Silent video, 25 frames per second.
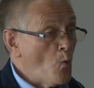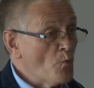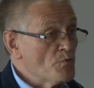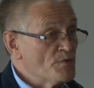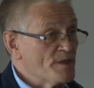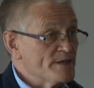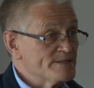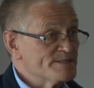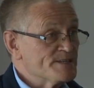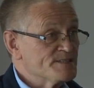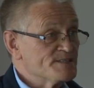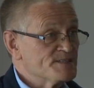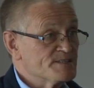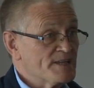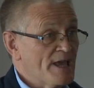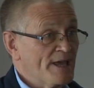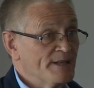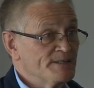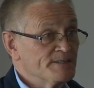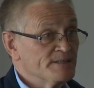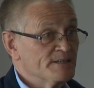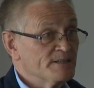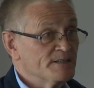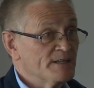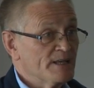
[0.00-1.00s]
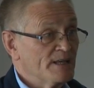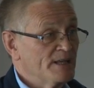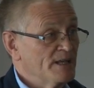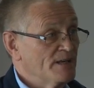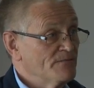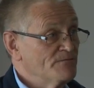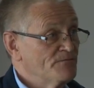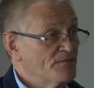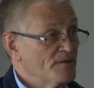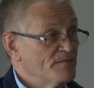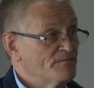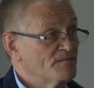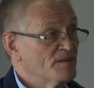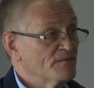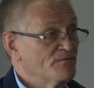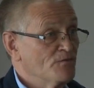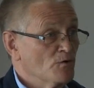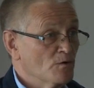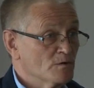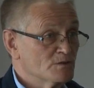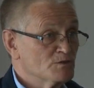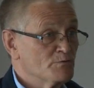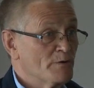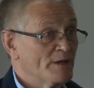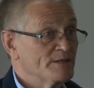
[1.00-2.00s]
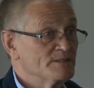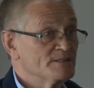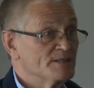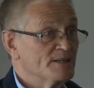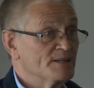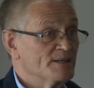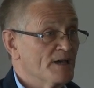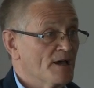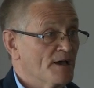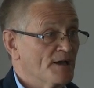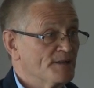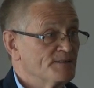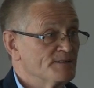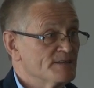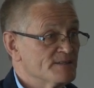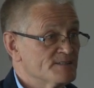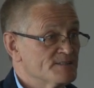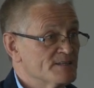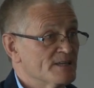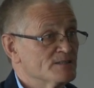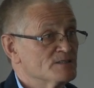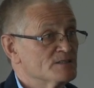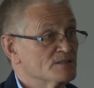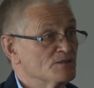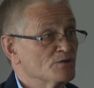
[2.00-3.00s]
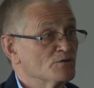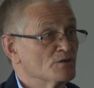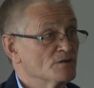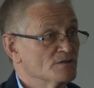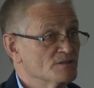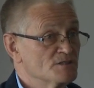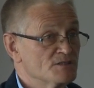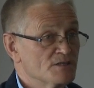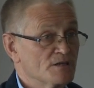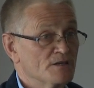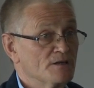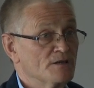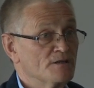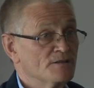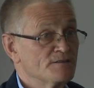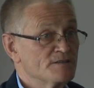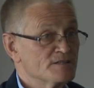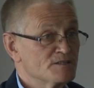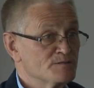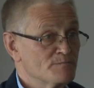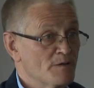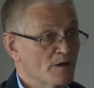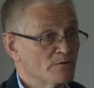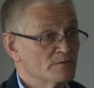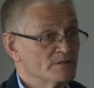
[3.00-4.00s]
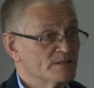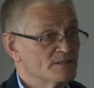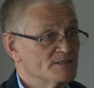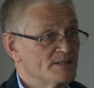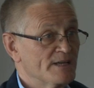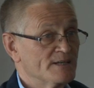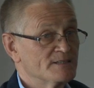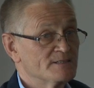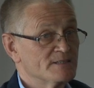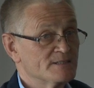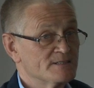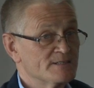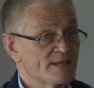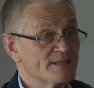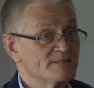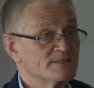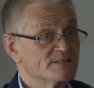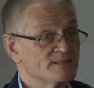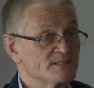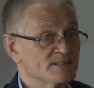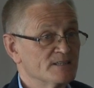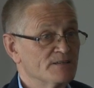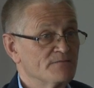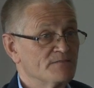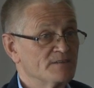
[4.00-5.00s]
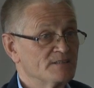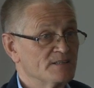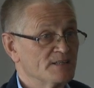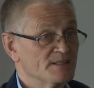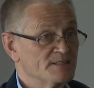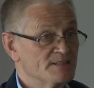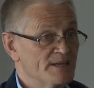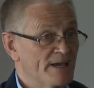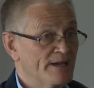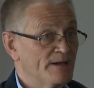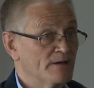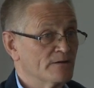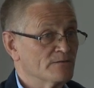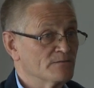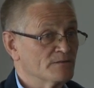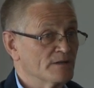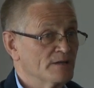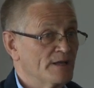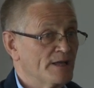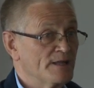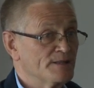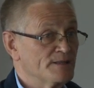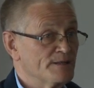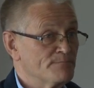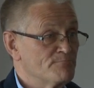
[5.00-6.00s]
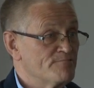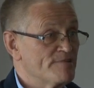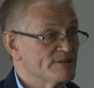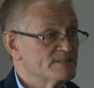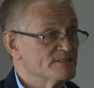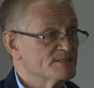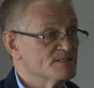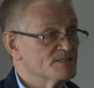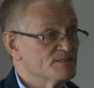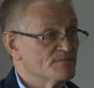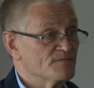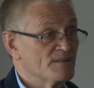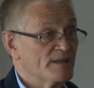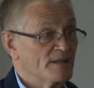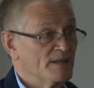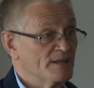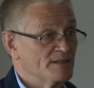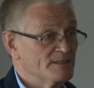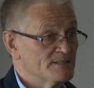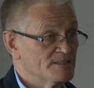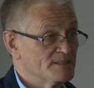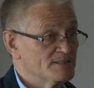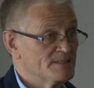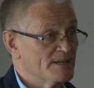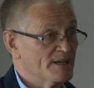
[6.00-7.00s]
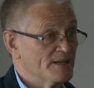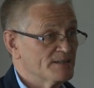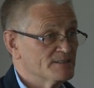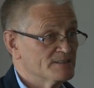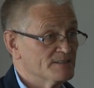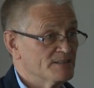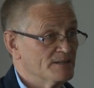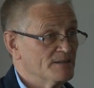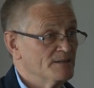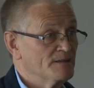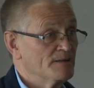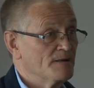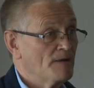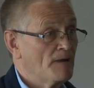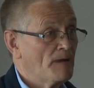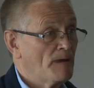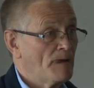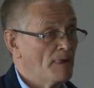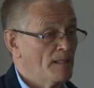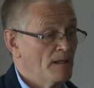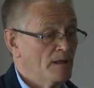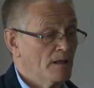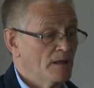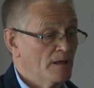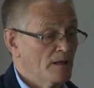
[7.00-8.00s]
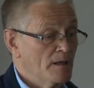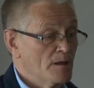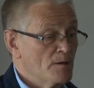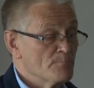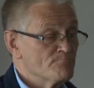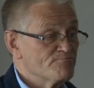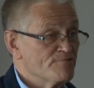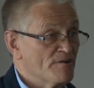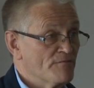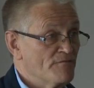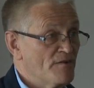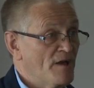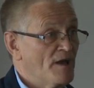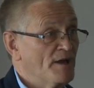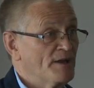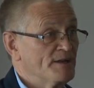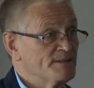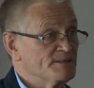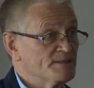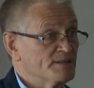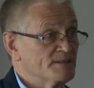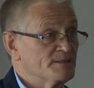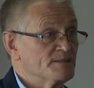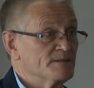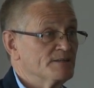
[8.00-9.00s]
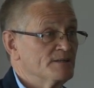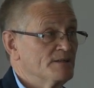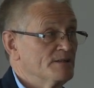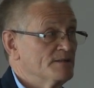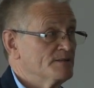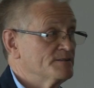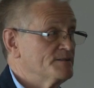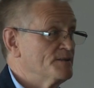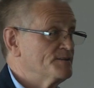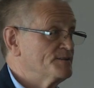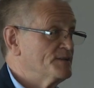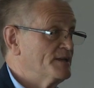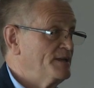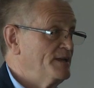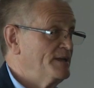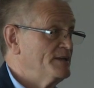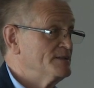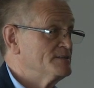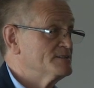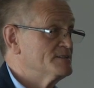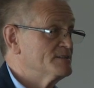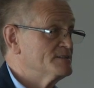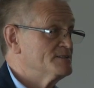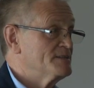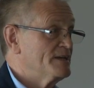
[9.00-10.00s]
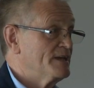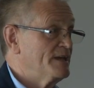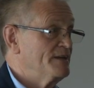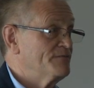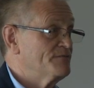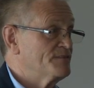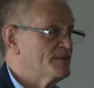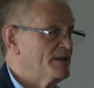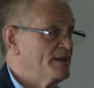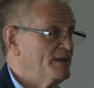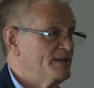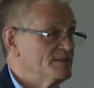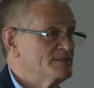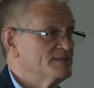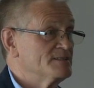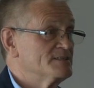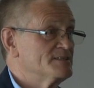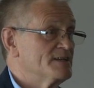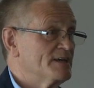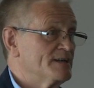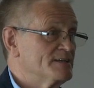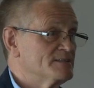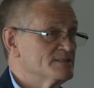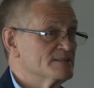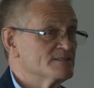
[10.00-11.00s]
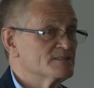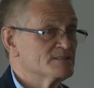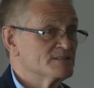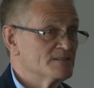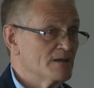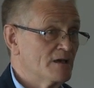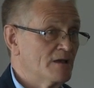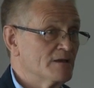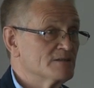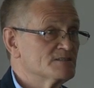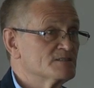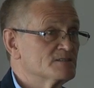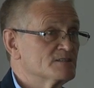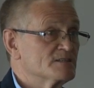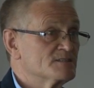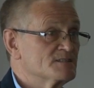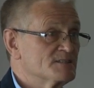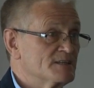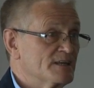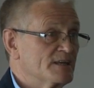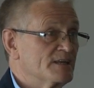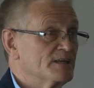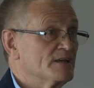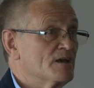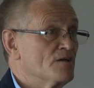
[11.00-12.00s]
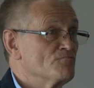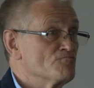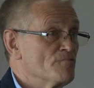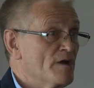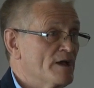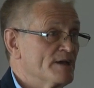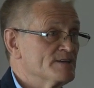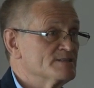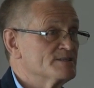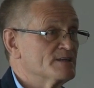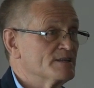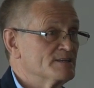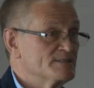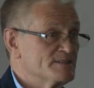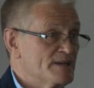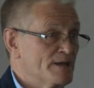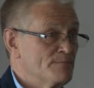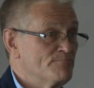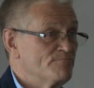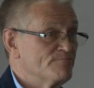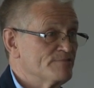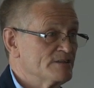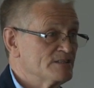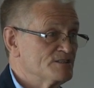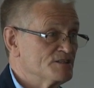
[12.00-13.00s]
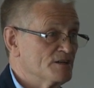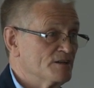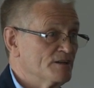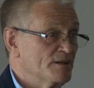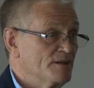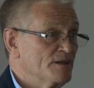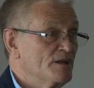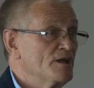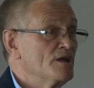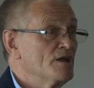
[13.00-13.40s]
there's a standard EN 54.29 that says you can turn the smoke detector sensitivity down in the presence of the heat detector, provided that if the heat detector starts to see a rising temperature,